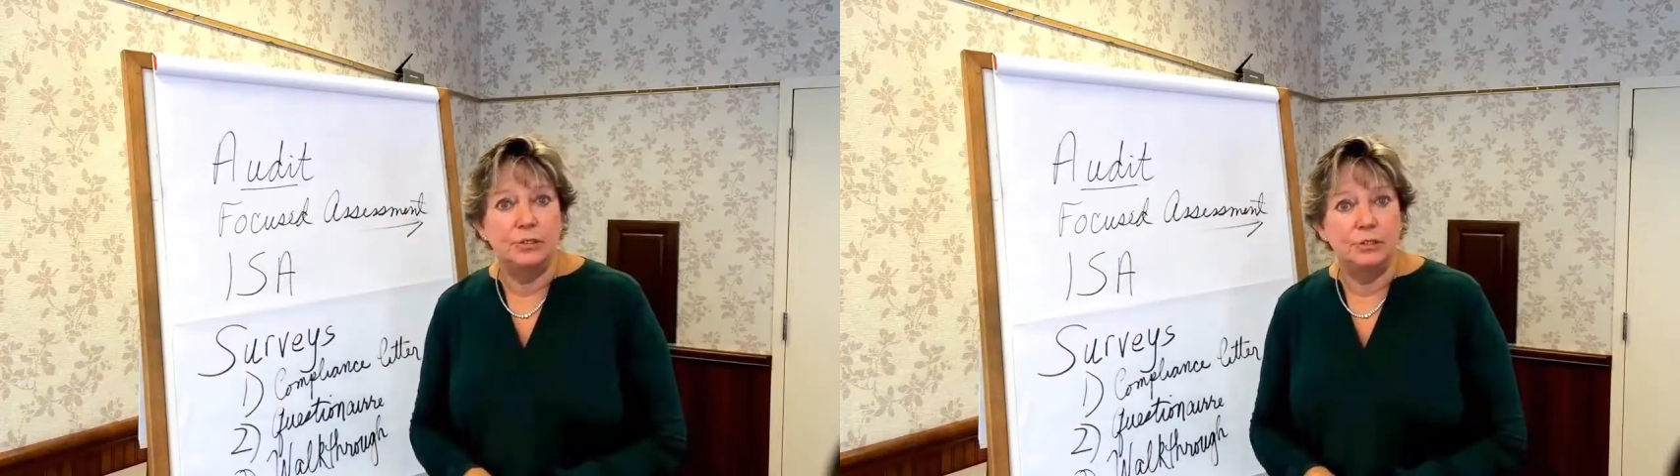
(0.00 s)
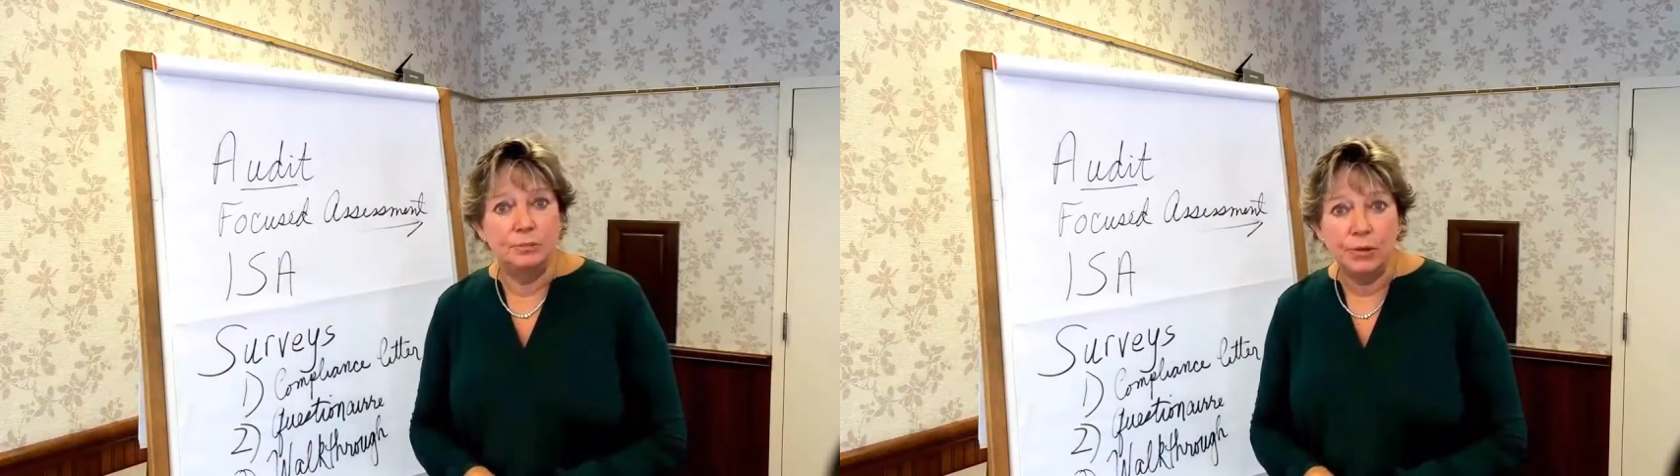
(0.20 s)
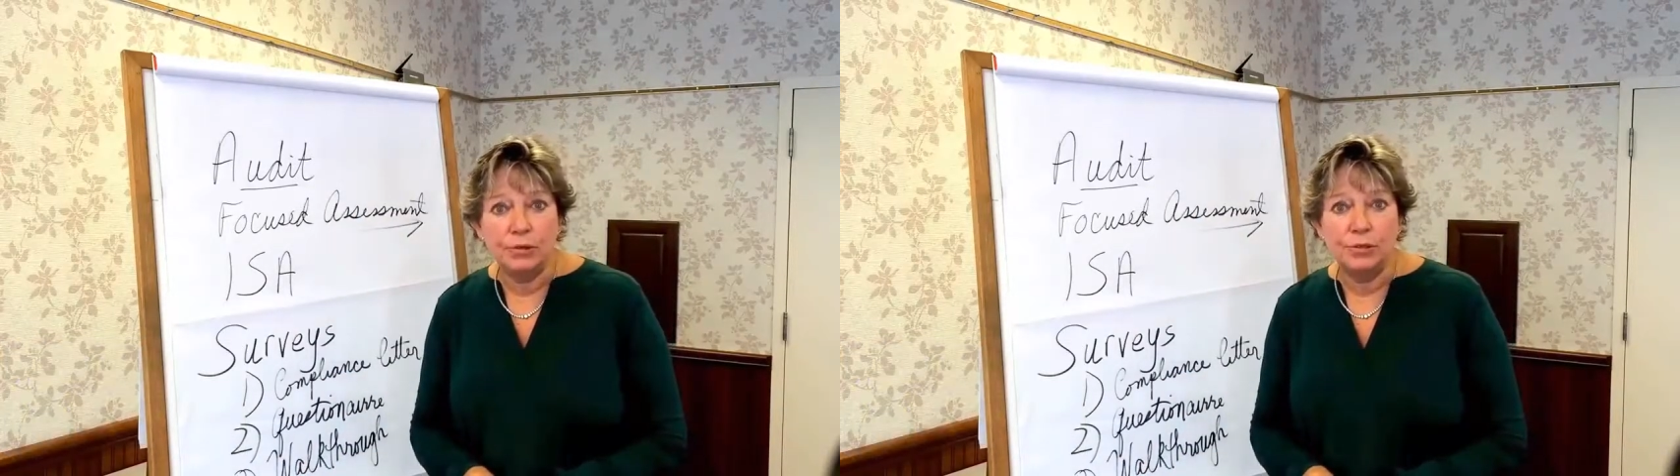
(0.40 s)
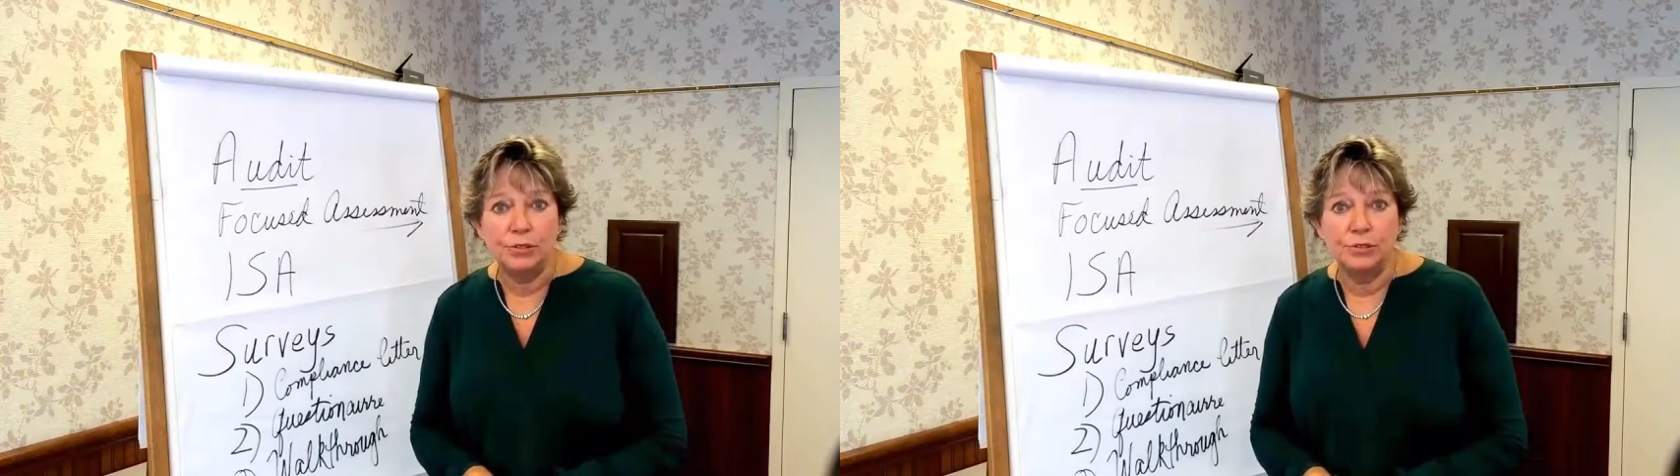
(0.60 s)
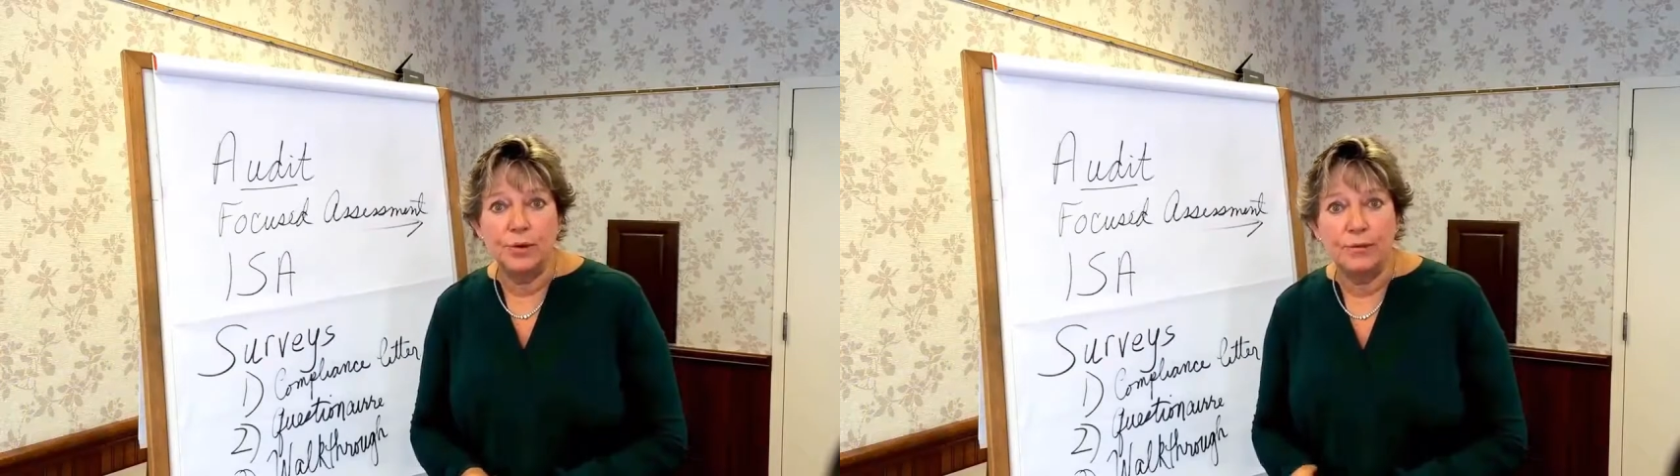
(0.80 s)
that the brokers
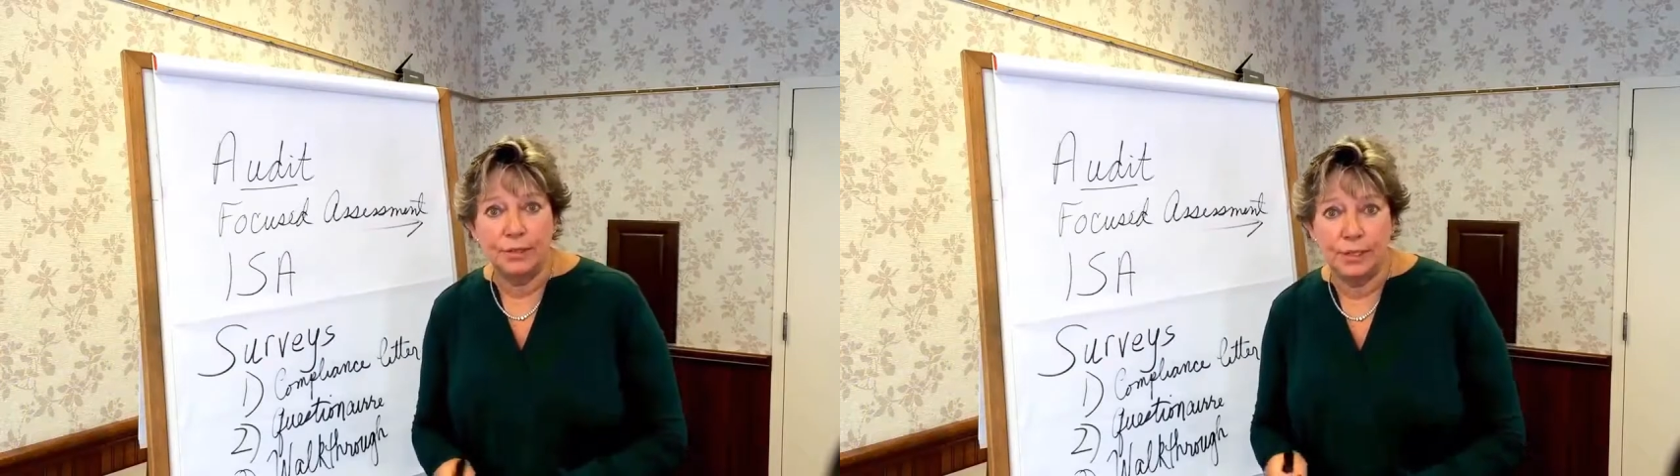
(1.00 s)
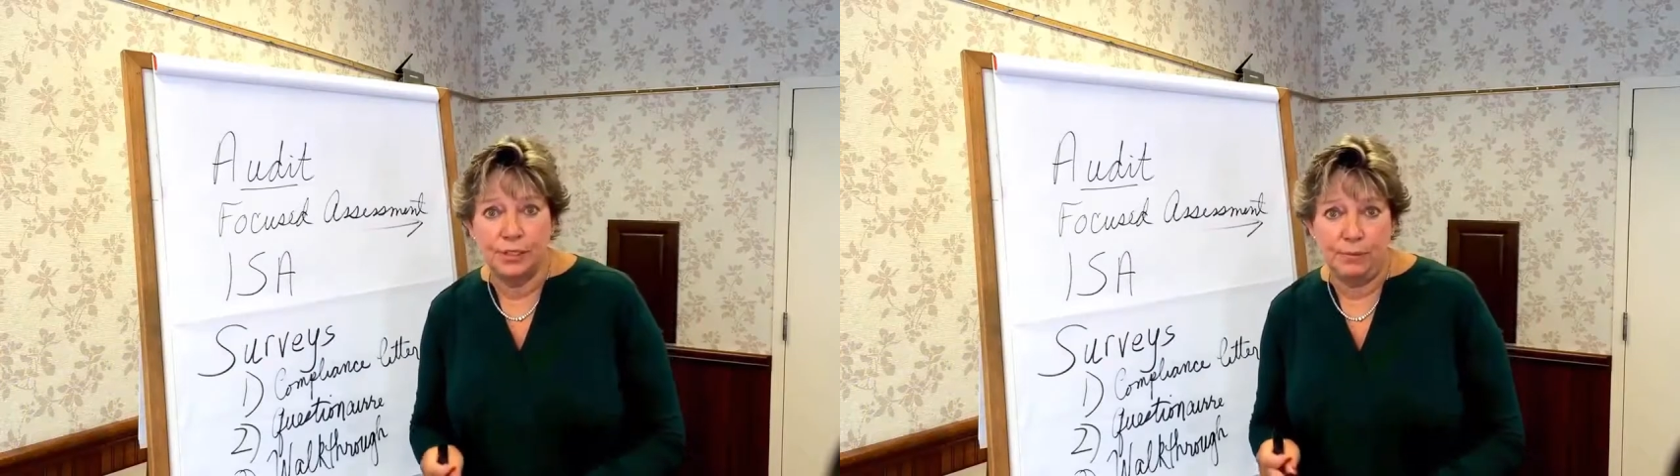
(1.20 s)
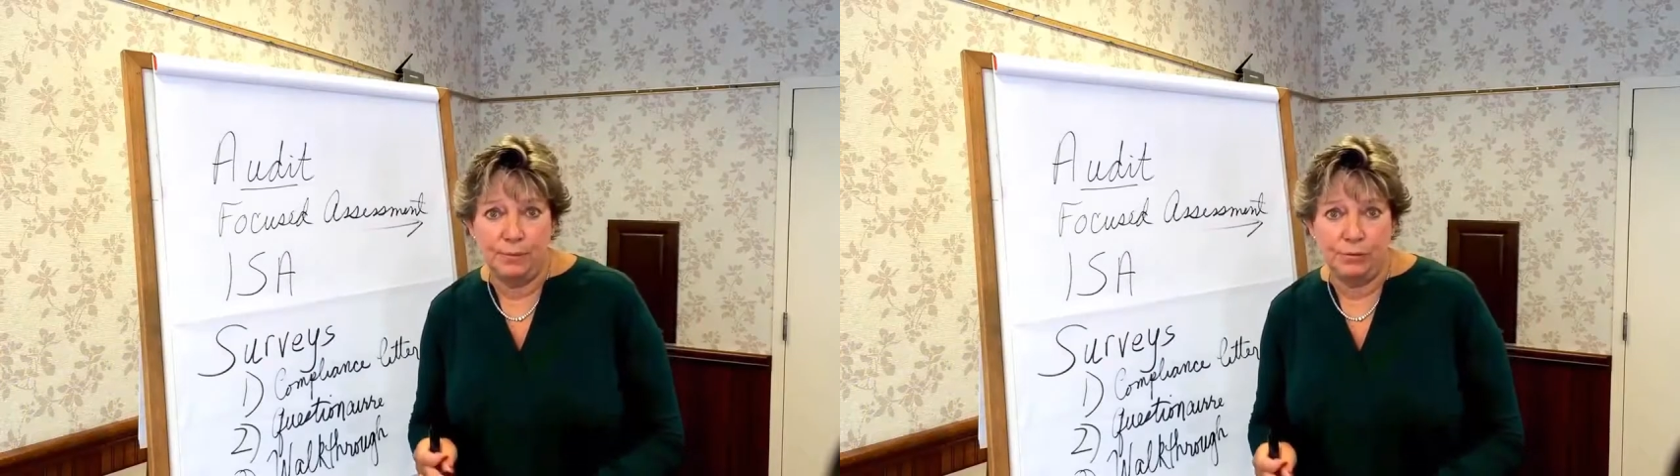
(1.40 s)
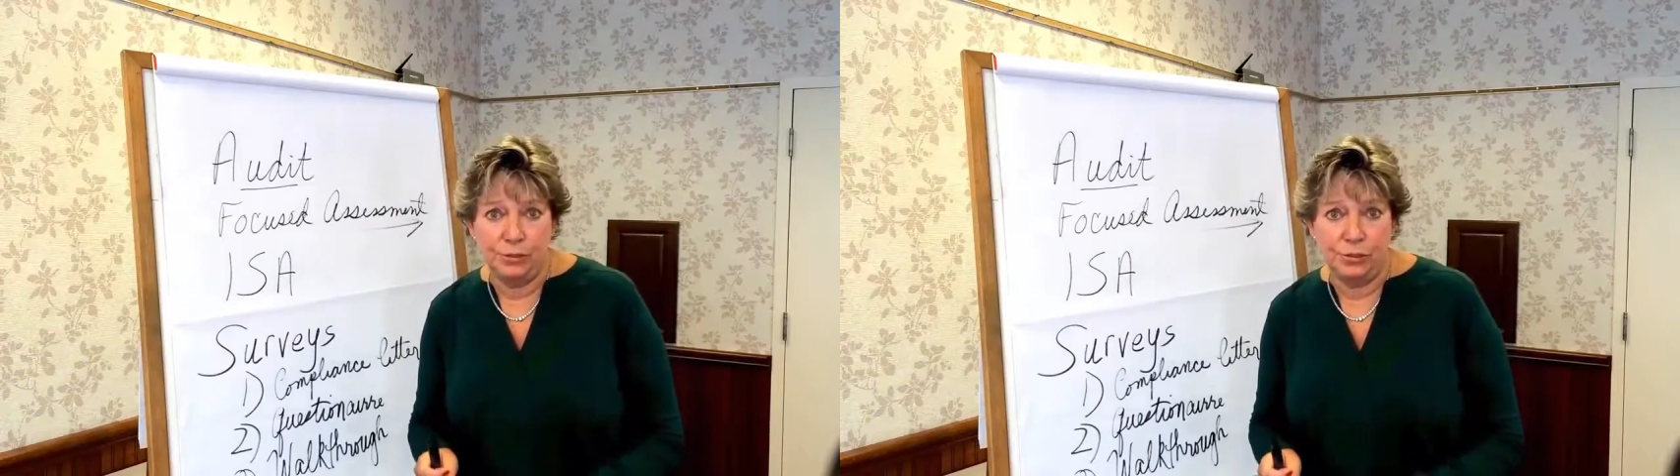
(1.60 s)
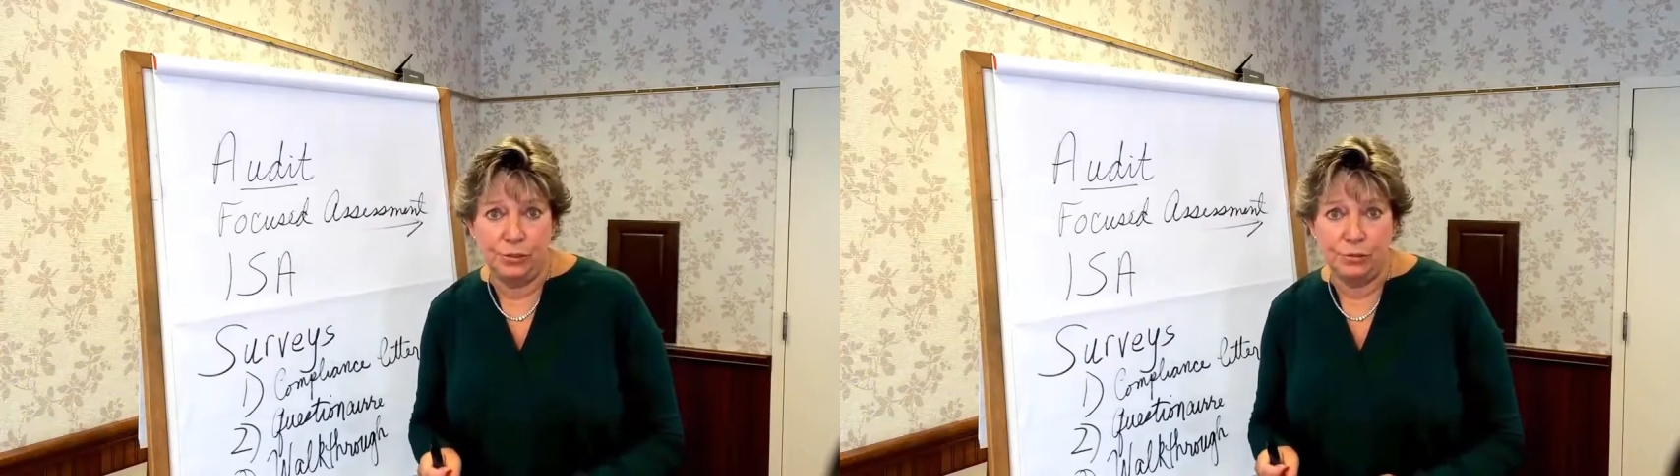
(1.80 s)
are doing what they're
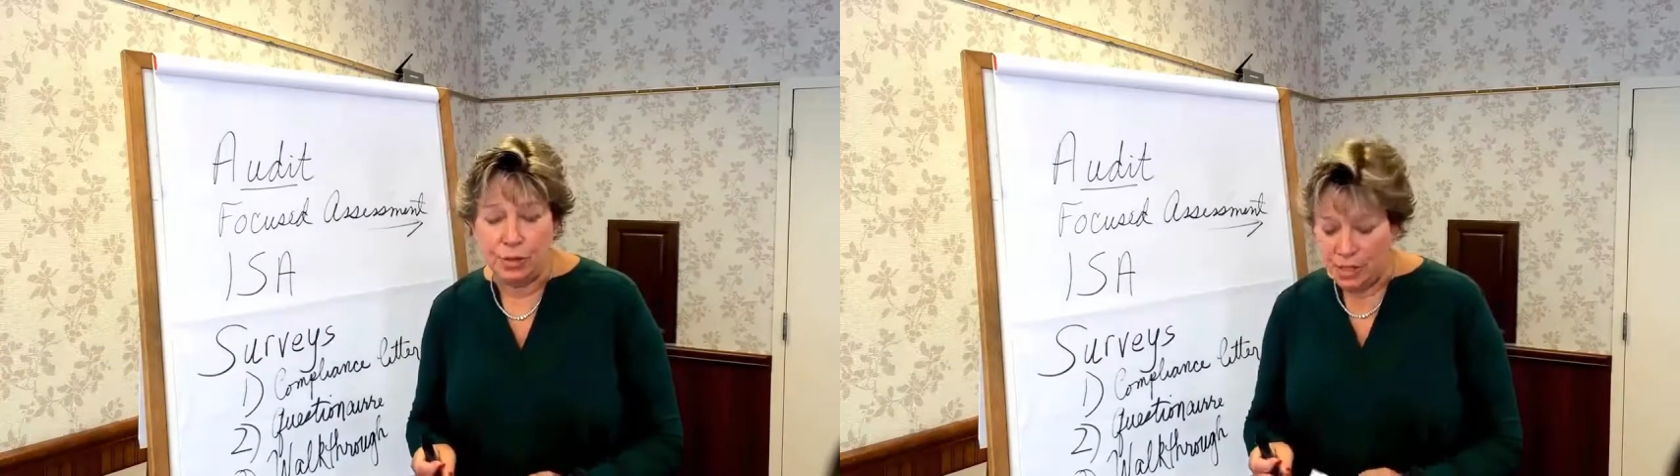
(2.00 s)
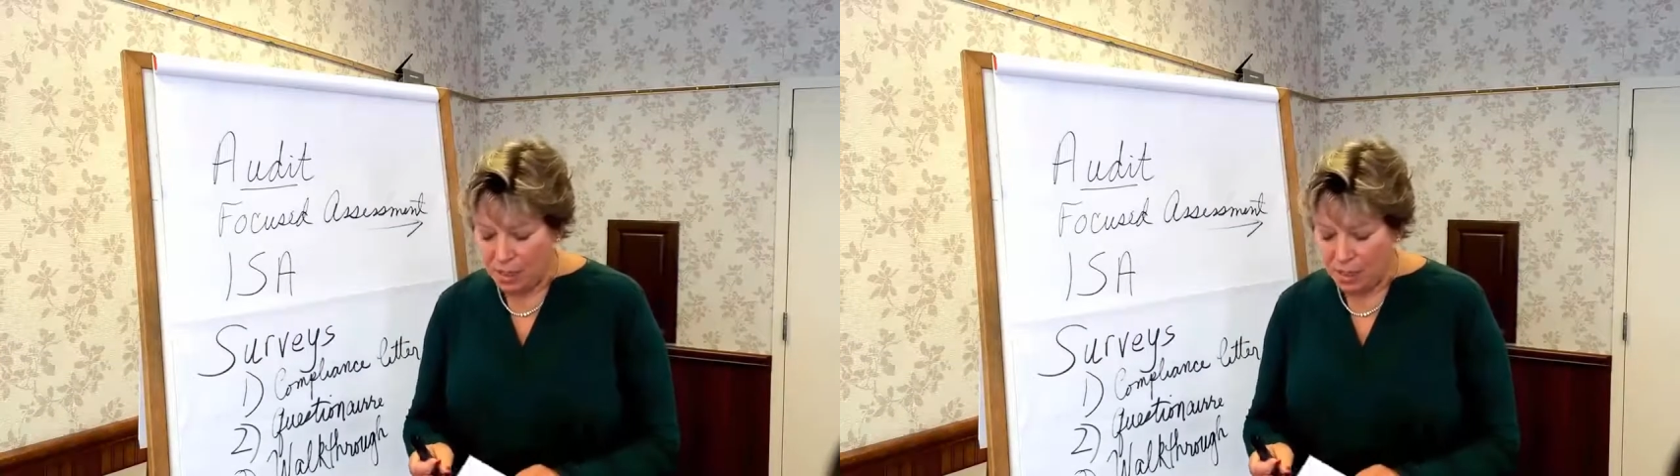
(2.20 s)
supposed to do.